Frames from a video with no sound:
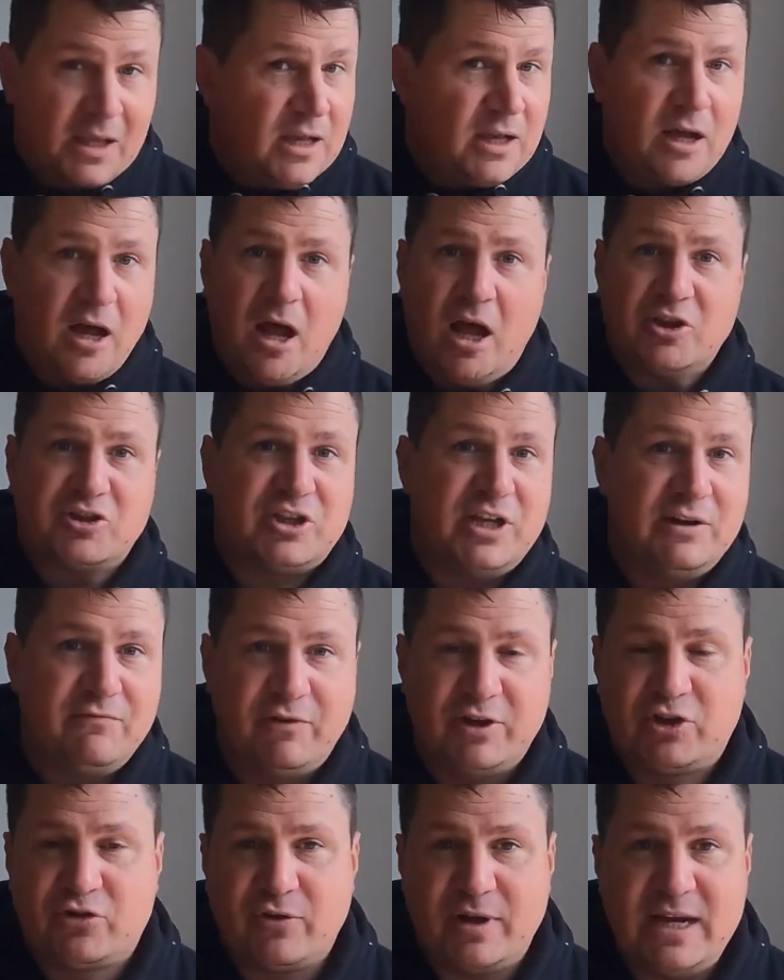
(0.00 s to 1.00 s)
Casting,
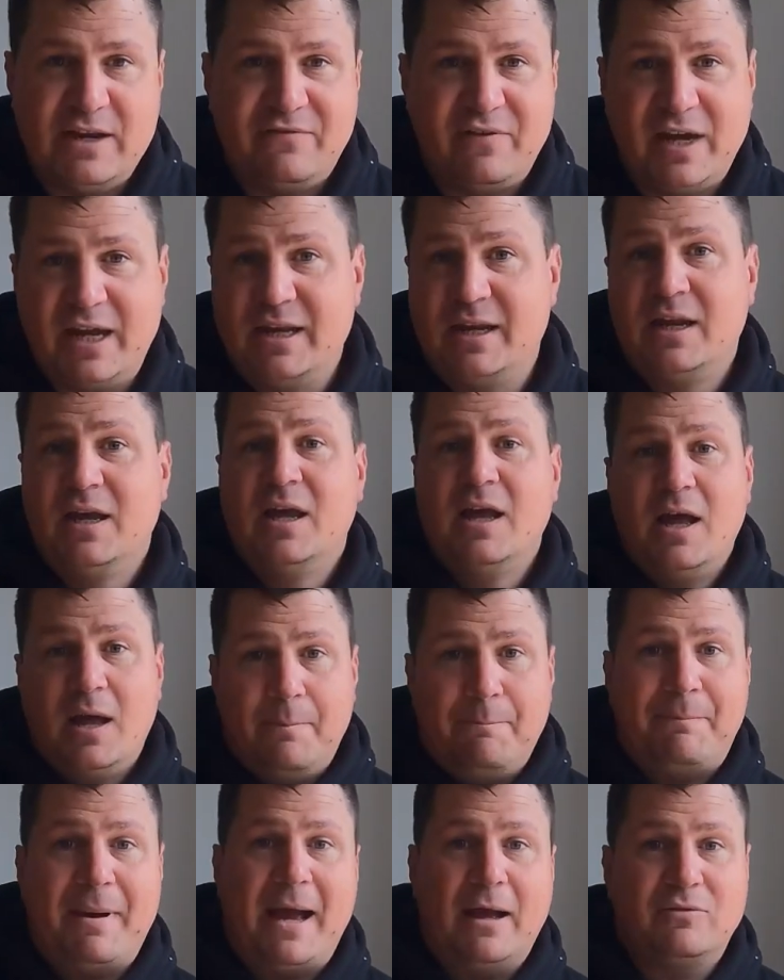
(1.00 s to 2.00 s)
retrieving,
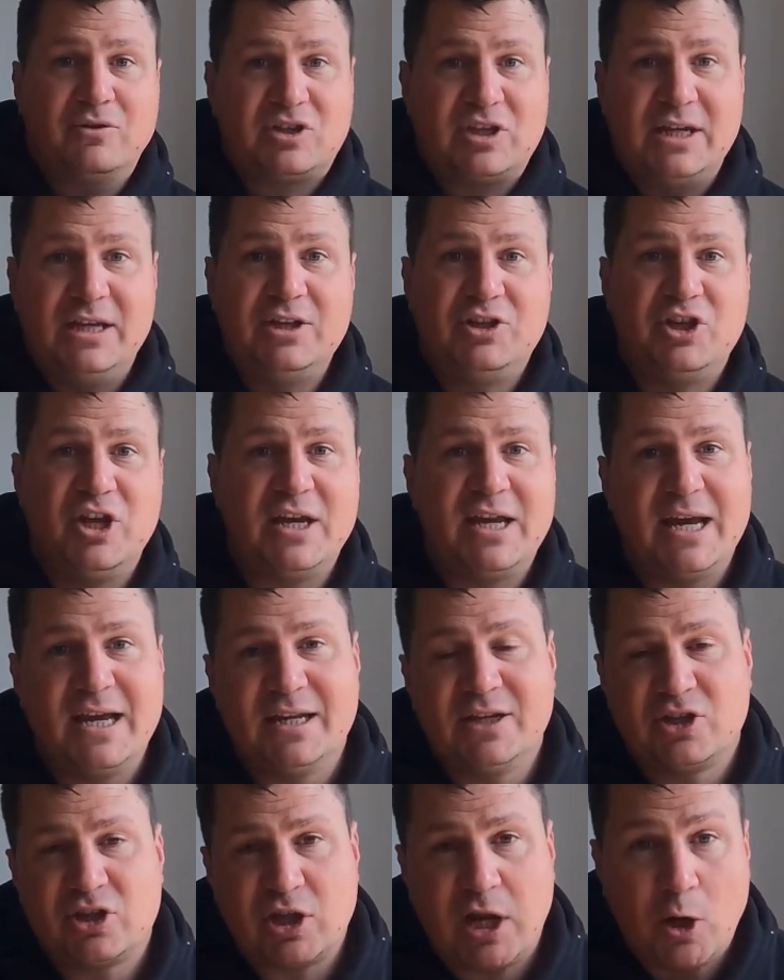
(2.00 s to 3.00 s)
bouncing,
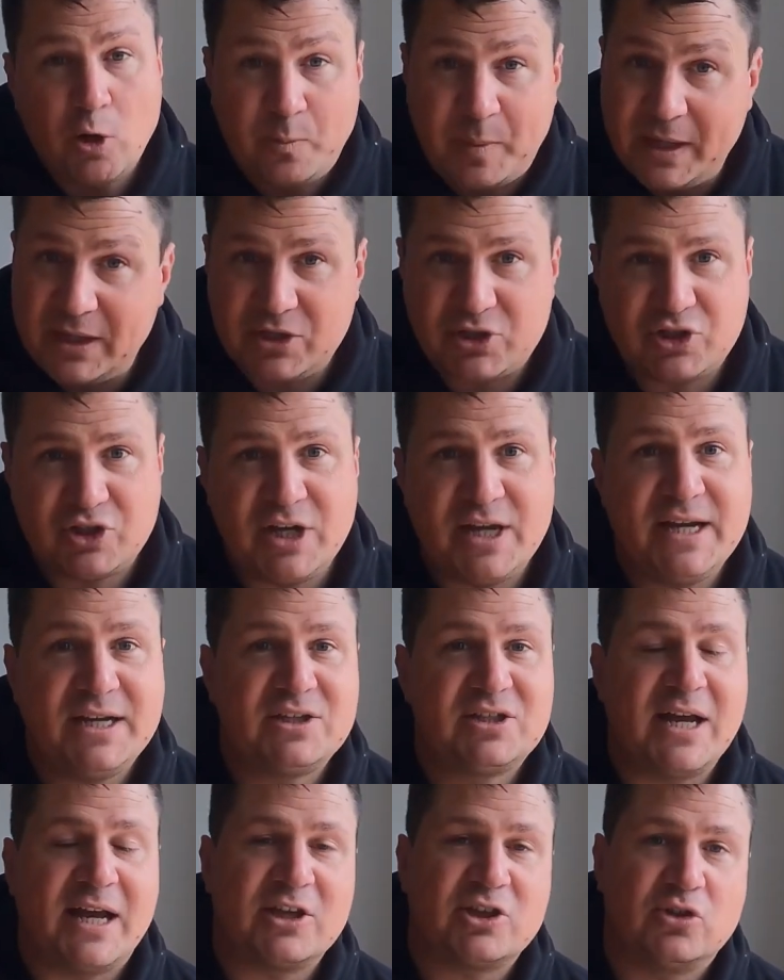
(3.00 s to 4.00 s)
jigging, slow pitch
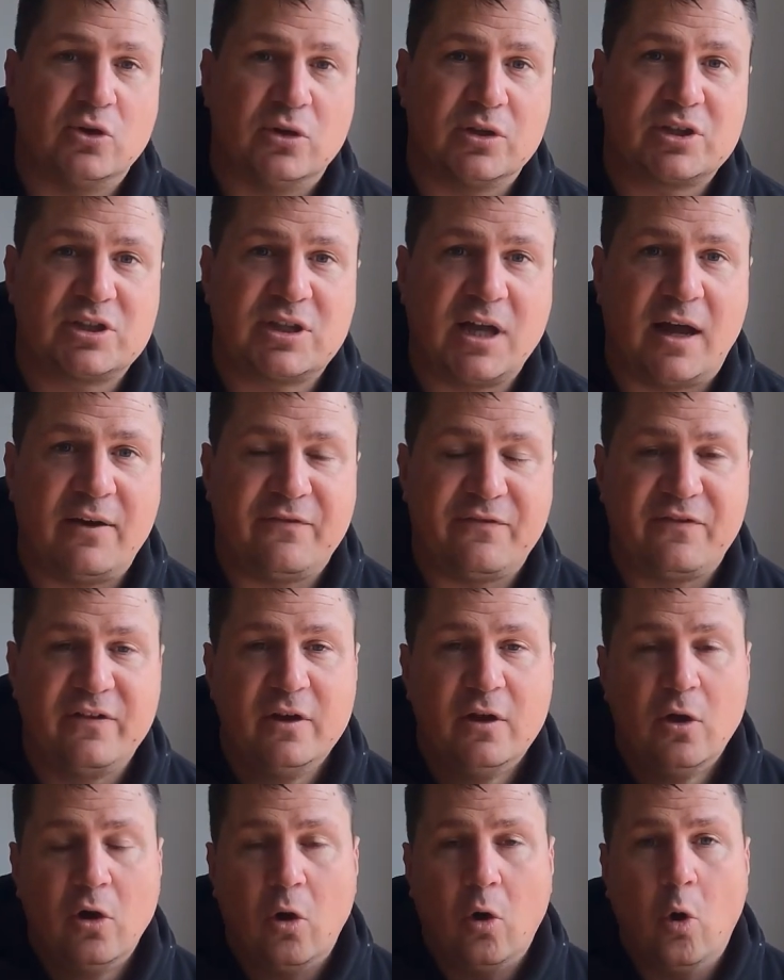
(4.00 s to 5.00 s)
jigs, that sort of stuff
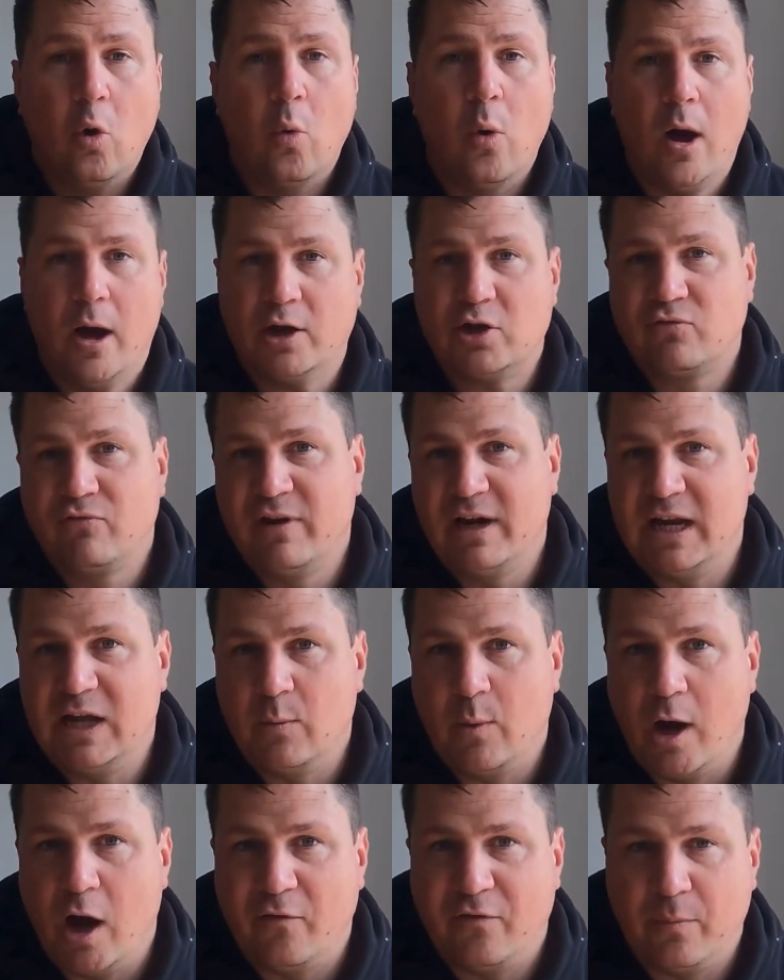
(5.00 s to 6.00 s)
all works really
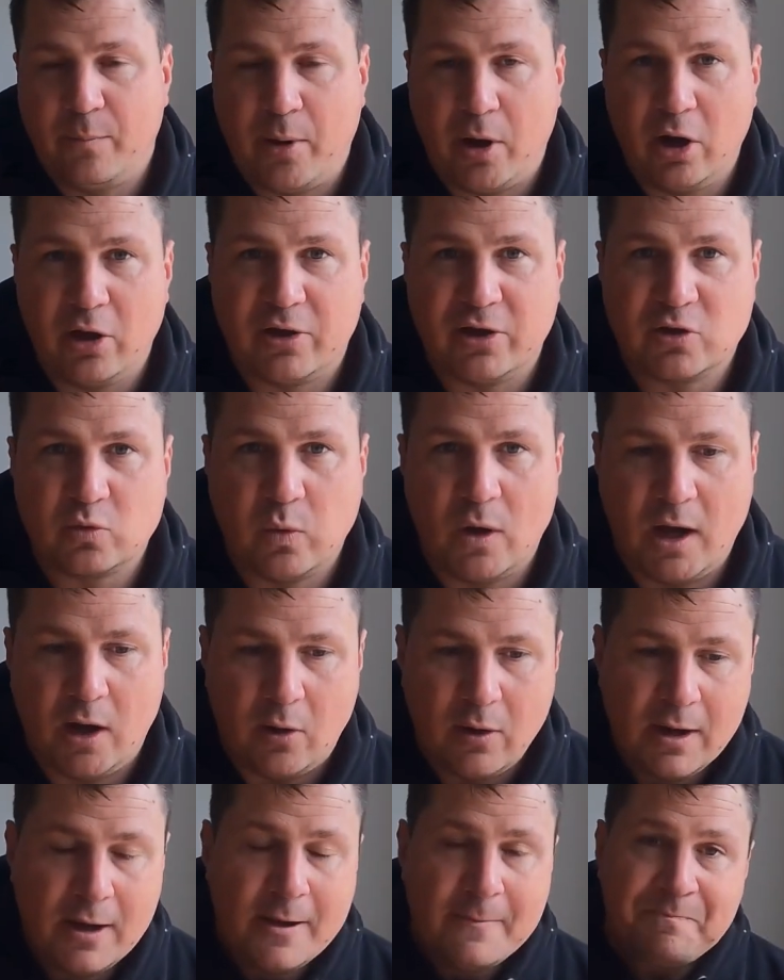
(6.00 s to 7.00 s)
well for pollock as
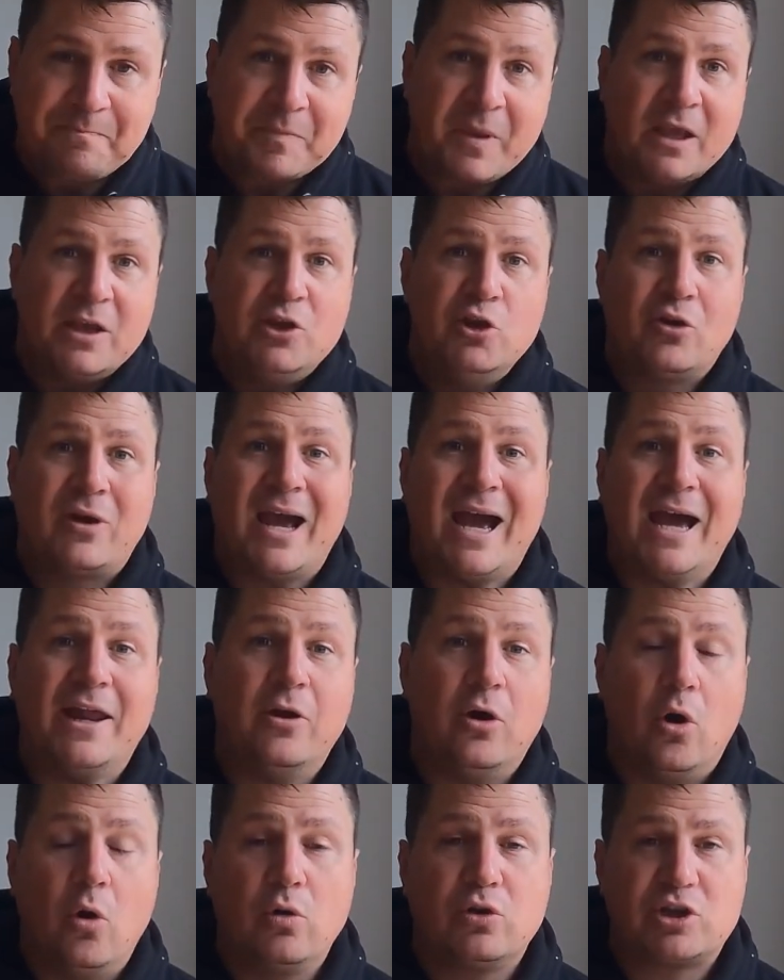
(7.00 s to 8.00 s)
well. You can
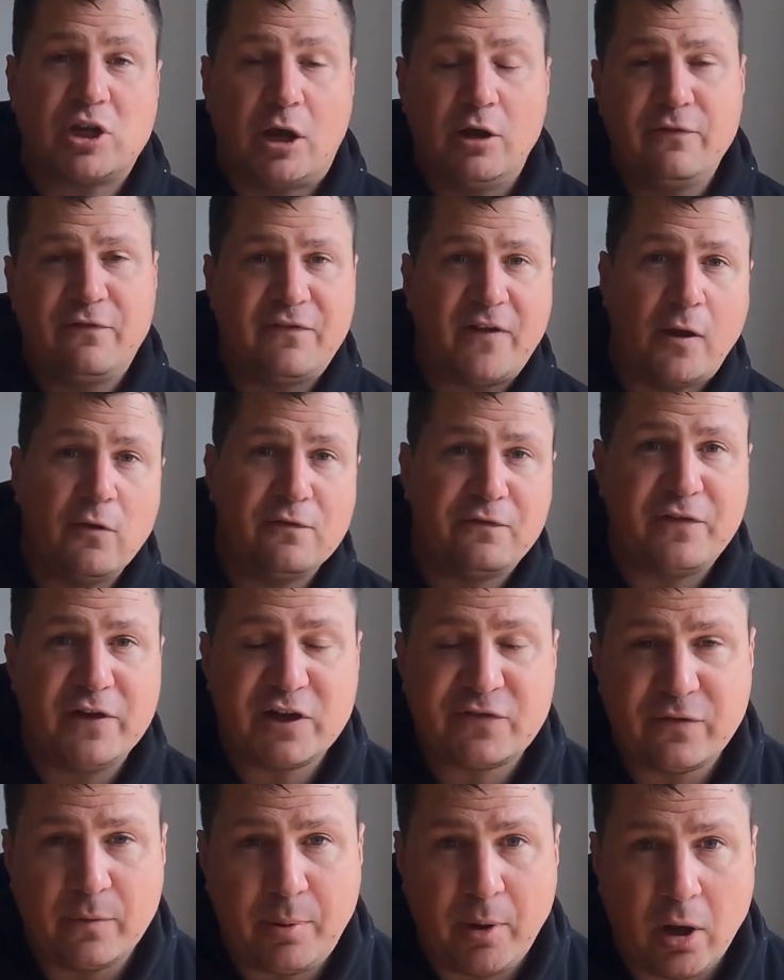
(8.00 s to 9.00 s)
also float
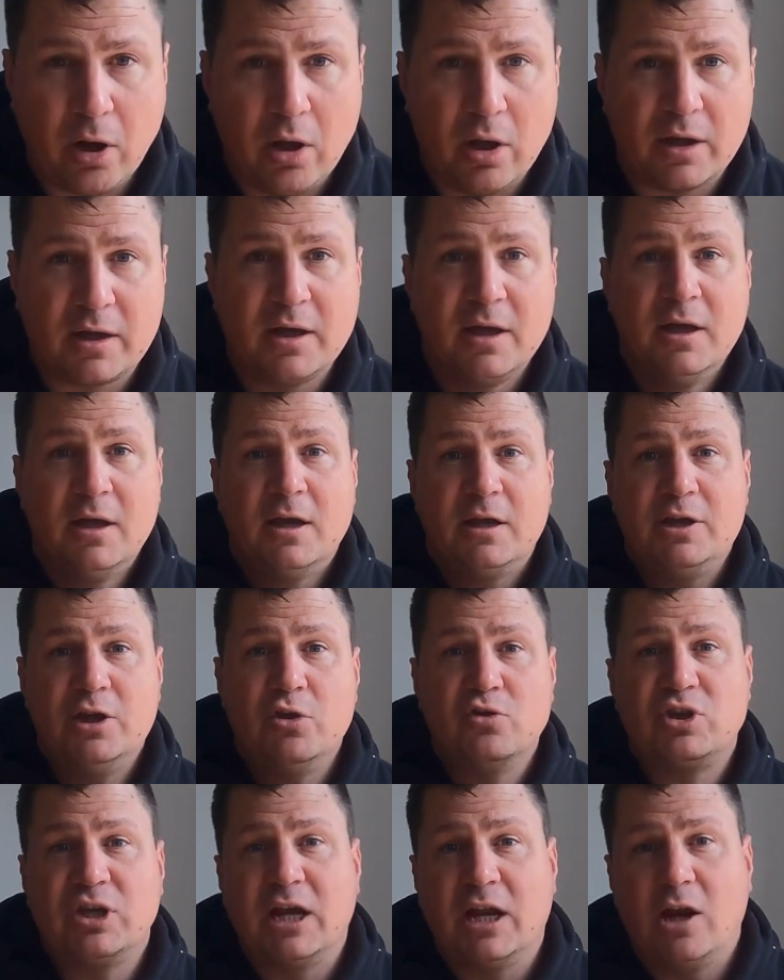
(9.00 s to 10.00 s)
fish for pollock
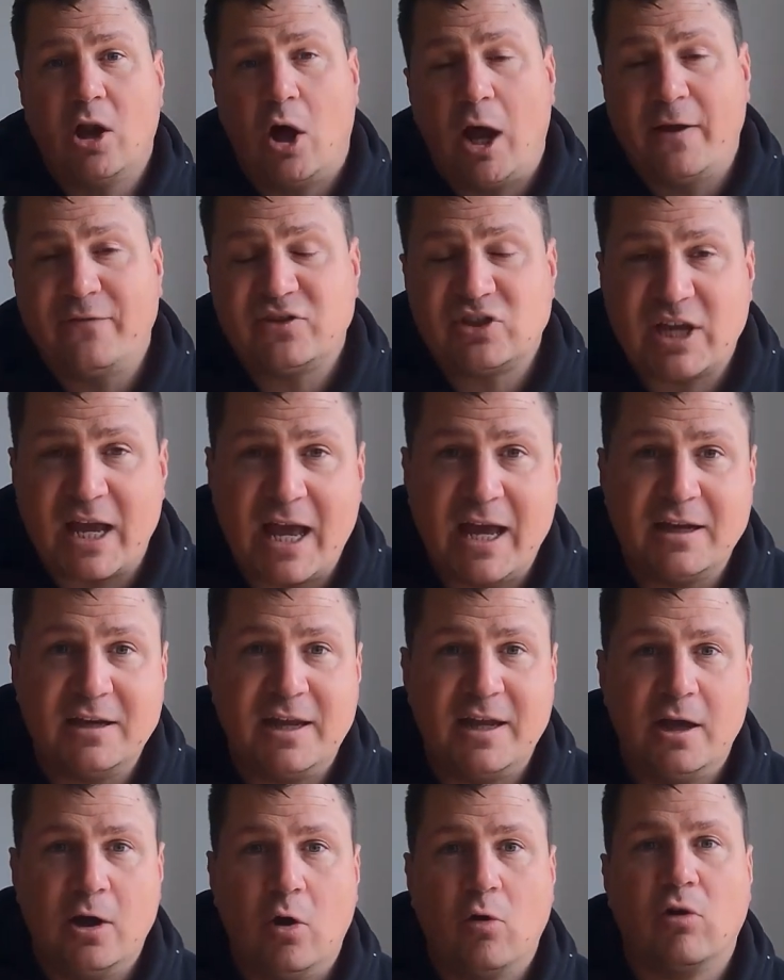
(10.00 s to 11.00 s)
using a live sand
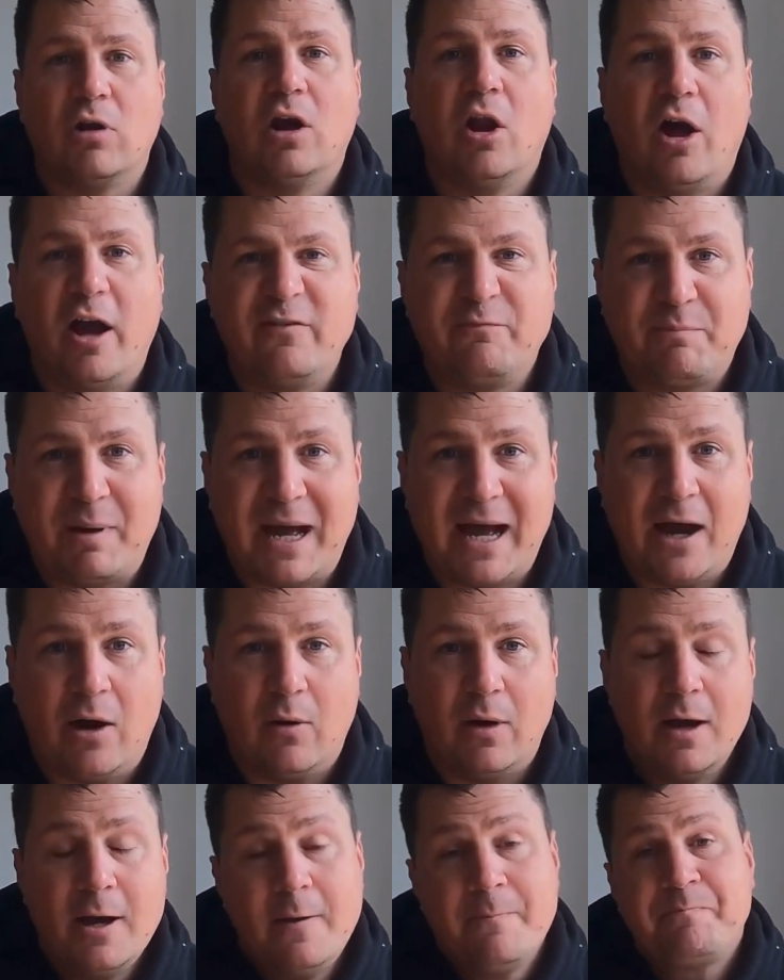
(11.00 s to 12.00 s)
eel or a live
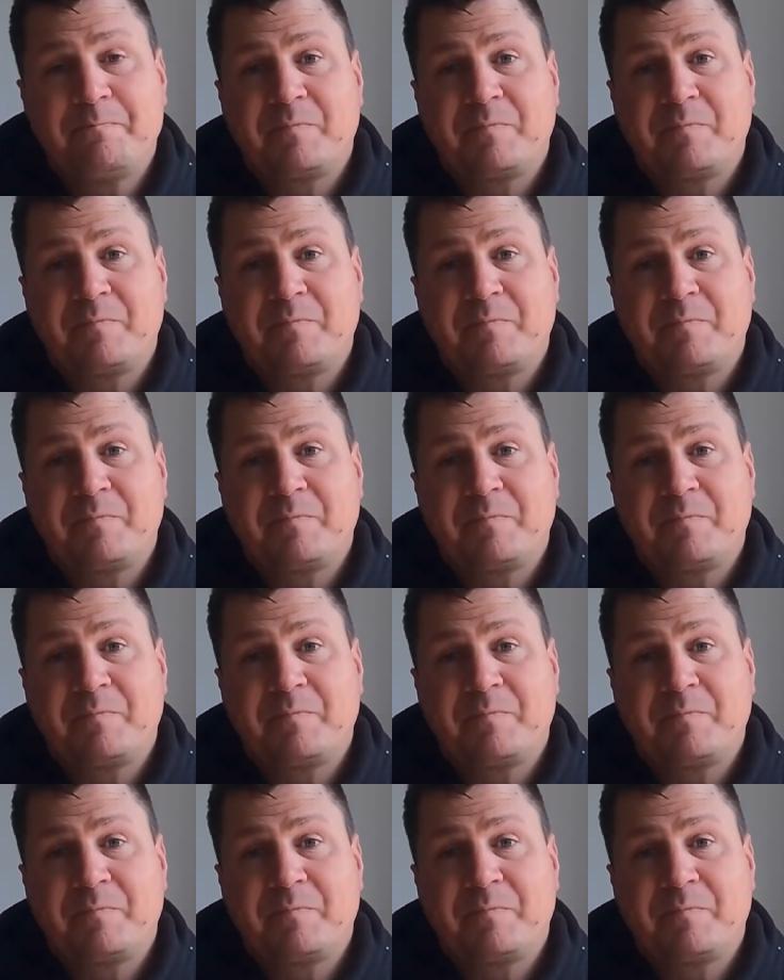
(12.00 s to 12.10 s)
pout.